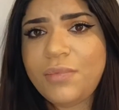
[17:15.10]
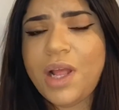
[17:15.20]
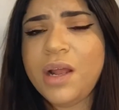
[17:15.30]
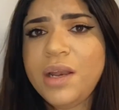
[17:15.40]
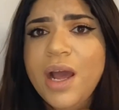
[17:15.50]

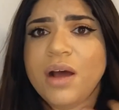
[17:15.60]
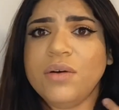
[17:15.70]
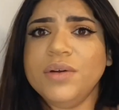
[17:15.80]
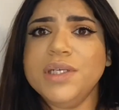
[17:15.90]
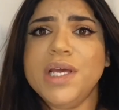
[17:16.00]

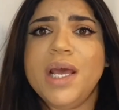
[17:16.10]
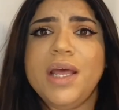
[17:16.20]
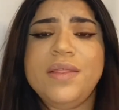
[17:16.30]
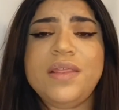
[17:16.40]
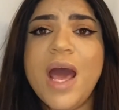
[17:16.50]
Now
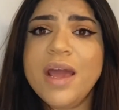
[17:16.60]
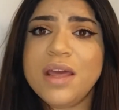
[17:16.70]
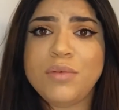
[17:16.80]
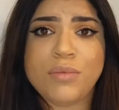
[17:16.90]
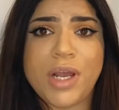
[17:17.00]
that
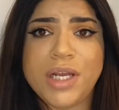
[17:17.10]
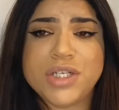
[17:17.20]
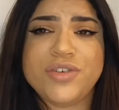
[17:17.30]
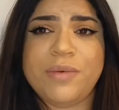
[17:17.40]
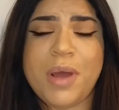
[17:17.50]
can range
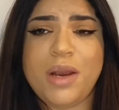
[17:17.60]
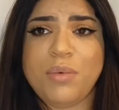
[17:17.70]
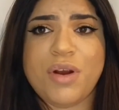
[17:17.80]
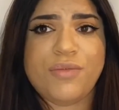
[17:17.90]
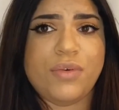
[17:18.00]
from
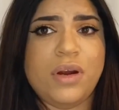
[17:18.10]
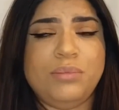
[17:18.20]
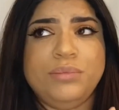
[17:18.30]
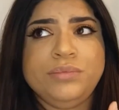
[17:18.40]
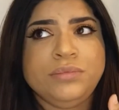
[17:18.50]
anywhere
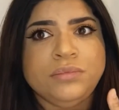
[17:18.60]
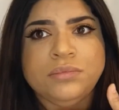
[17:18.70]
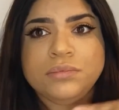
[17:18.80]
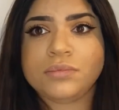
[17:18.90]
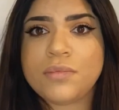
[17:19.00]
from
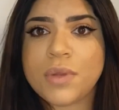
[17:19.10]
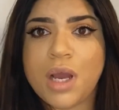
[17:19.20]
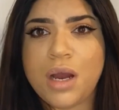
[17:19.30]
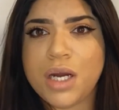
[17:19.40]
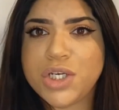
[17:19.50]

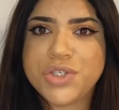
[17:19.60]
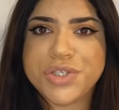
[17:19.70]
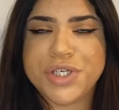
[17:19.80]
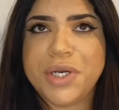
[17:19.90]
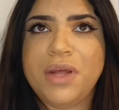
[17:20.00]

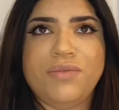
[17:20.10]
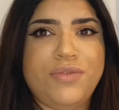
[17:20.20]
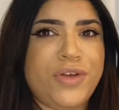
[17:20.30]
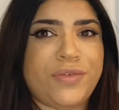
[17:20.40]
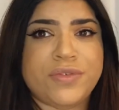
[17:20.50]

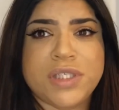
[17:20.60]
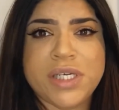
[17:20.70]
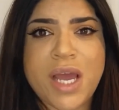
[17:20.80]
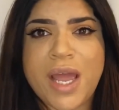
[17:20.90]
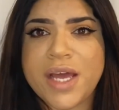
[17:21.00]
150,
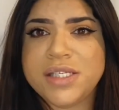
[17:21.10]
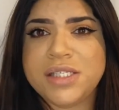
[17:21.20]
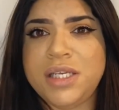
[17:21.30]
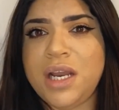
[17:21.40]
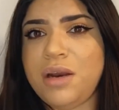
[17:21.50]
I had
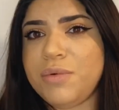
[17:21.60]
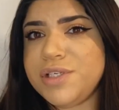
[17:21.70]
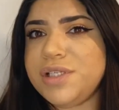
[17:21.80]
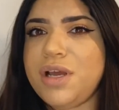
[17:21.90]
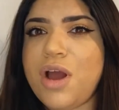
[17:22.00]
seen anywhere
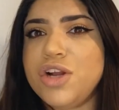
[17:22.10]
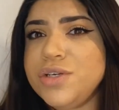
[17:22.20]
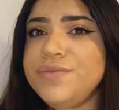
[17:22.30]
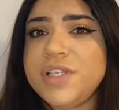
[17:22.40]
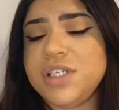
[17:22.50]
to like
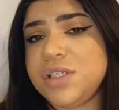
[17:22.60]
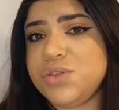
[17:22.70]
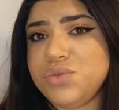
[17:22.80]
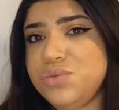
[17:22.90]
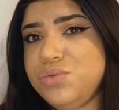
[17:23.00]
150
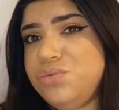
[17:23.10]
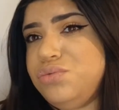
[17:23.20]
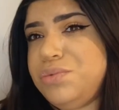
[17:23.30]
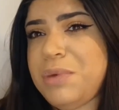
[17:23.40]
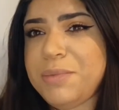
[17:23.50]
to
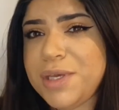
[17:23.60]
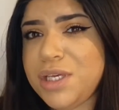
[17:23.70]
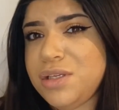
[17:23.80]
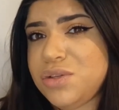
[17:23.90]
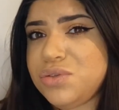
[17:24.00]

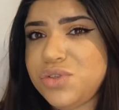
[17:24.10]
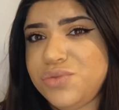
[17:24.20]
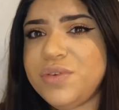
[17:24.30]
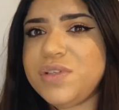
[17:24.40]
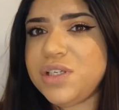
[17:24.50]
maybe
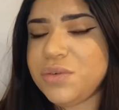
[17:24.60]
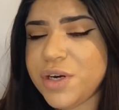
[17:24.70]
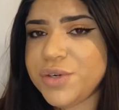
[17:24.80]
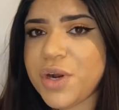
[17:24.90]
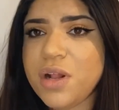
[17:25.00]
$250,
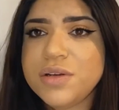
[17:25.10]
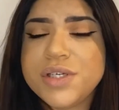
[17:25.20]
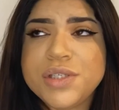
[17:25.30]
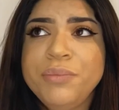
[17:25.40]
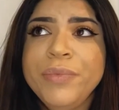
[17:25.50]

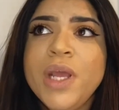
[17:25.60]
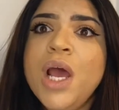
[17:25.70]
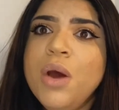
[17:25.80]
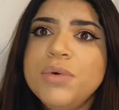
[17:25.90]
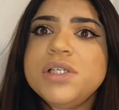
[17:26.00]
$300,
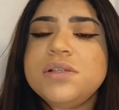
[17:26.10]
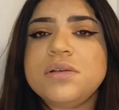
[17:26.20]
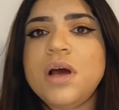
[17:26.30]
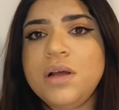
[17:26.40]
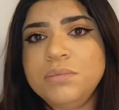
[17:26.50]
which is
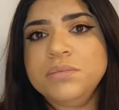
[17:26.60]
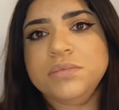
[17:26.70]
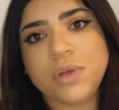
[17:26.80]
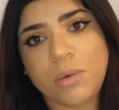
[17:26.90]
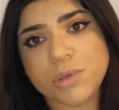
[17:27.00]

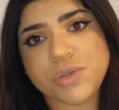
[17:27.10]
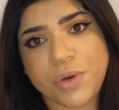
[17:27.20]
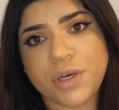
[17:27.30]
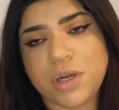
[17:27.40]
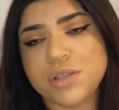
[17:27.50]
almost
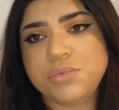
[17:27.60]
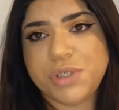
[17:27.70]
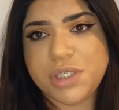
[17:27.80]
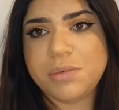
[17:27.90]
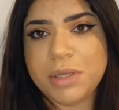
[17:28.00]
$300,
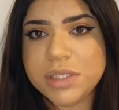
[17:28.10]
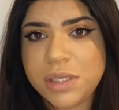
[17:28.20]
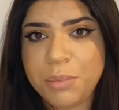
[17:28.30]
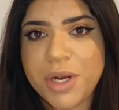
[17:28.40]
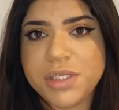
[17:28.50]
which is about the same
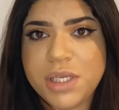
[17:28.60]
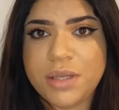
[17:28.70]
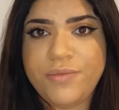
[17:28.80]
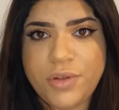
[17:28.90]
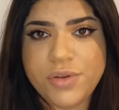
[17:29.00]
price that the
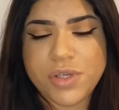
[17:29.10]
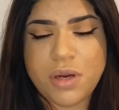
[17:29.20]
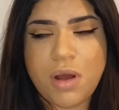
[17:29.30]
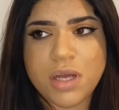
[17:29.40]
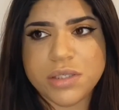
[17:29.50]
filler is going
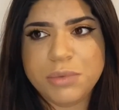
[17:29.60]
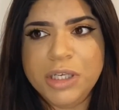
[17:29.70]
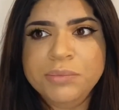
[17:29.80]
to cost me.